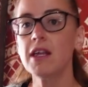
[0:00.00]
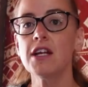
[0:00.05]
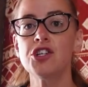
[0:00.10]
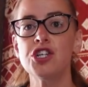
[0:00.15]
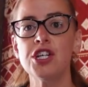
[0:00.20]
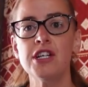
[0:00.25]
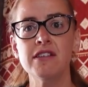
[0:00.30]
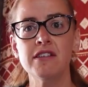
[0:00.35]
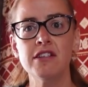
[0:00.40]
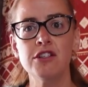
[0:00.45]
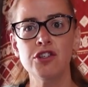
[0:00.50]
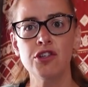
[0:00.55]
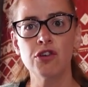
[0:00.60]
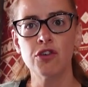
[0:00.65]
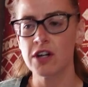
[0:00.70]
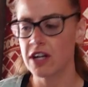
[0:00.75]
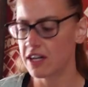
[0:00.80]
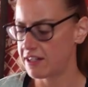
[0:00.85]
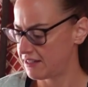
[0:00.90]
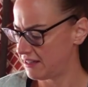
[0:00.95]
cheese and
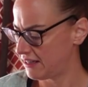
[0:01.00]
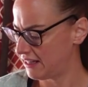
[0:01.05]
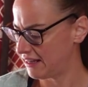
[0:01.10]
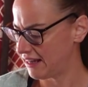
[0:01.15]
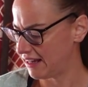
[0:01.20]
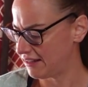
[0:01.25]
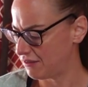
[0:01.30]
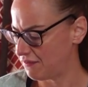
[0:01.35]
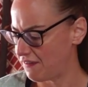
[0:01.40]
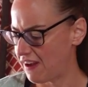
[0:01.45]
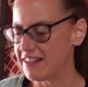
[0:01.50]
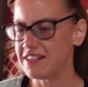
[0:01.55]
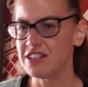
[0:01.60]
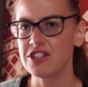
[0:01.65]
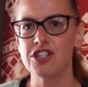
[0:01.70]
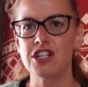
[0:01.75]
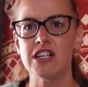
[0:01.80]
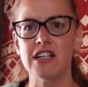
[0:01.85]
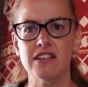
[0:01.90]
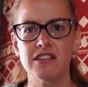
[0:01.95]
yoghurt, I think that's
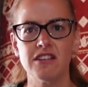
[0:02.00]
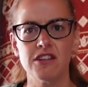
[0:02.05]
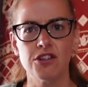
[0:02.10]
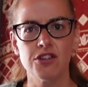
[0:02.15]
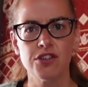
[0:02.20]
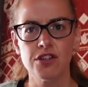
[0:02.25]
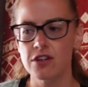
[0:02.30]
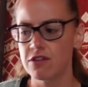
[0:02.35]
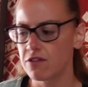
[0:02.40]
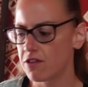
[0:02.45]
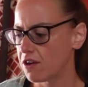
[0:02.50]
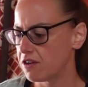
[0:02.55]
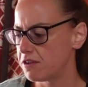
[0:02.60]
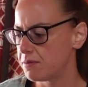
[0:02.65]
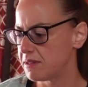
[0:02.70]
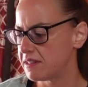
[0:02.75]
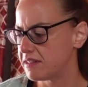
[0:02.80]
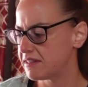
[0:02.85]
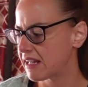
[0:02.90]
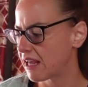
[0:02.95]
feta cheese, and the two of those
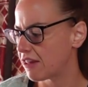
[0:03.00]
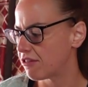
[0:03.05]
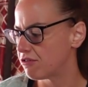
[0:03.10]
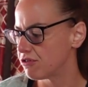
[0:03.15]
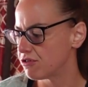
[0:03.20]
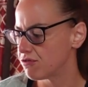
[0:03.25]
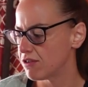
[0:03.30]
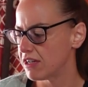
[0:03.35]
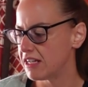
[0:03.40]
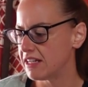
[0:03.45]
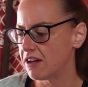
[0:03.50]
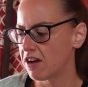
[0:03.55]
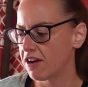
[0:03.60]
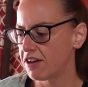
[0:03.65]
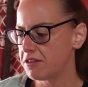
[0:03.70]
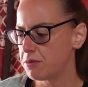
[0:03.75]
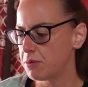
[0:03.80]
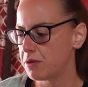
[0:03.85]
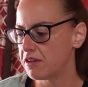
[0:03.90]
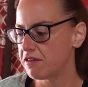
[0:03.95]
mixed together is really
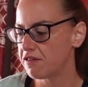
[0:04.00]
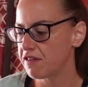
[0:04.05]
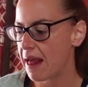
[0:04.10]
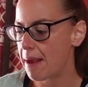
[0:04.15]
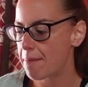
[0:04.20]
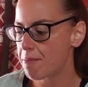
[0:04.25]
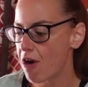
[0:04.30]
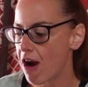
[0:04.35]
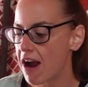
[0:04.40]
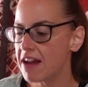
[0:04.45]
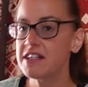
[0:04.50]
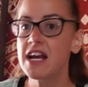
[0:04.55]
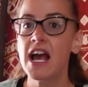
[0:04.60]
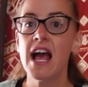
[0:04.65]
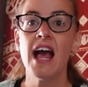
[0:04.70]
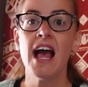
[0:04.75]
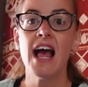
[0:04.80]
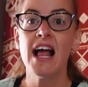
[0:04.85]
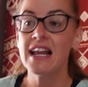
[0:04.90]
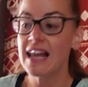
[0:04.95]
nice with the flatbread.
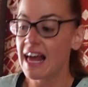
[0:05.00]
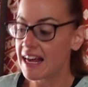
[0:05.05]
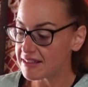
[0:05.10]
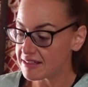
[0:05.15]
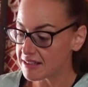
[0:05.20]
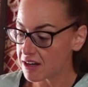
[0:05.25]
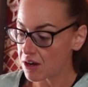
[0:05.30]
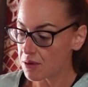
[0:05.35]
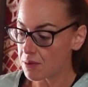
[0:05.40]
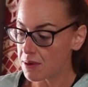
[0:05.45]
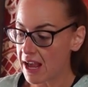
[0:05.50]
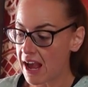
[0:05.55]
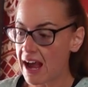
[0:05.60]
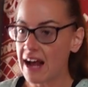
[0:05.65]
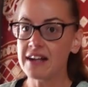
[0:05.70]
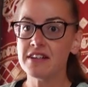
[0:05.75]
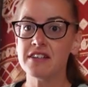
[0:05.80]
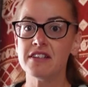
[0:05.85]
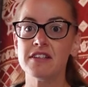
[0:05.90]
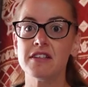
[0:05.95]
Last night we
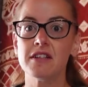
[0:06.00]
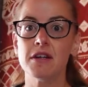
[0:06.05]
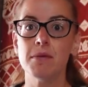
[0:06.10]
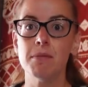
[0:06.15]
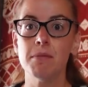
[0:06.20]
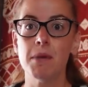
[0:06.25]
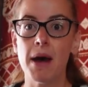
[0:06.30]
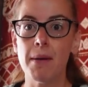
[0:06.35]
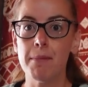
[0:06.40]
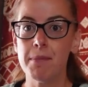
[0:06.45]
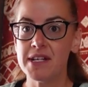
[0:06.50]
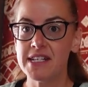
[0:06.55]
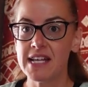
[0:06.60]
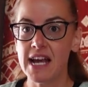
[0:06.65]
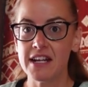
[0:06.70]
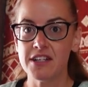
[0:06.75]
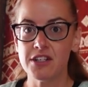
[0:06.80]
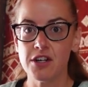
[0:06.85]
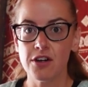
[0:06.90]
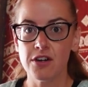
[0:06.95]
had some
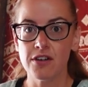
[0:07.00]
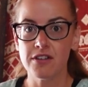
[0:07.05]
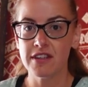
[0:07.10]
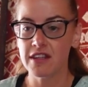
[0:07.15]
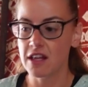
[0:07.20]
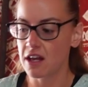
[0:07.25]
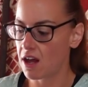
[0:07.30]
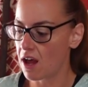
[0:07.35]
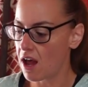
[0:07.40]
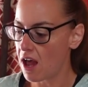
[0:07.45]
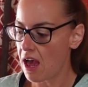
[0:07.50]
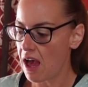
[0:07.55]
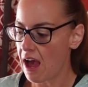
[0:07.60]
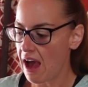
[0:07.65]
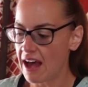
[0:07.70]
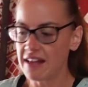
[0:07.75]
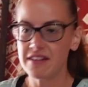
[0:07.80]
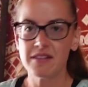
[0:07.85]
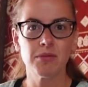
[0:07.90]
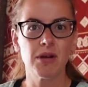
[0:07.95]
potatoes that
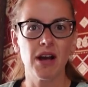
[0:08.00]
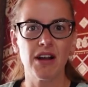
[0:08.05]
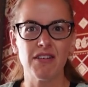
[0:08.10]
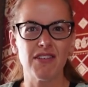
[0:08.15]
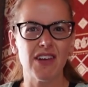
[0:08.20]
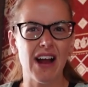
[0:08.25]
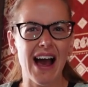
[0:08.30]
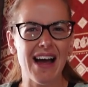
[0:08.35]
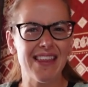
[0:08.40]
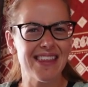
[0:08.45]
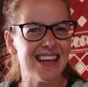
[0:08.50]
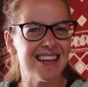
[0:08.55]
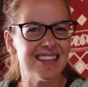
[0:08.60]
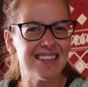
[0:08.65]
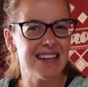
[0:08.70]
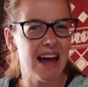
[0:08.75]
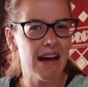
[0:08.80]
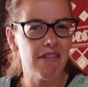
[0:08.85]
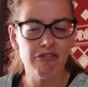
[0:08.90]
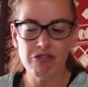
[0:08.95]
had some kind of like, I think,
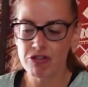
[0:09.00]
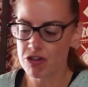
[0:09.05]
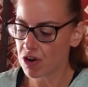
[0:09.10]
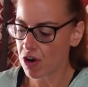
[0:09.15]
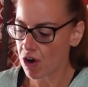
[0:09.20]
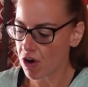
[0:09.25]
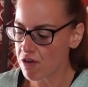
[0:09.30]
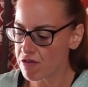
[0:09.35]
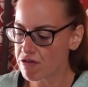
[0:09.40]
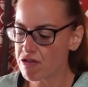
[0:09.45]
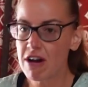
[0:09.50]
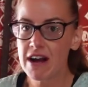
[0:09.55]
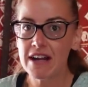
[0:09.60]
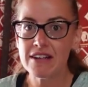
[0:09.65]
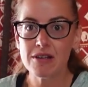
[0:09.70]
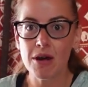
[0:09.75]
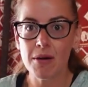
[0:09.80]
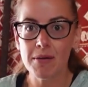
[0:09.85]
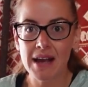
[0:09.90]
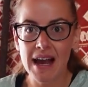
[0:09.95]
saffron over
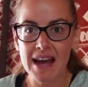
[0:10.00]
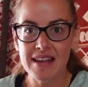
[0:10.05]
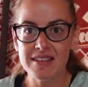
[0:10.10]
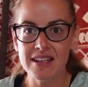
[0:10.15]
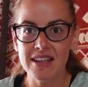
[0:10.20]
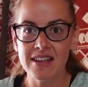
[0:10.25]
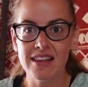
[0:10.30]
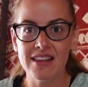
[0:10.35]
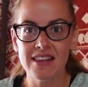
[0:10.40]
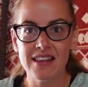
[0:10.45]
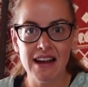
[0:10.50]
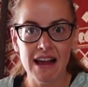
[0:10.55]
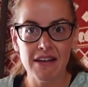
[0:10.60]
it, so I'm guessing that the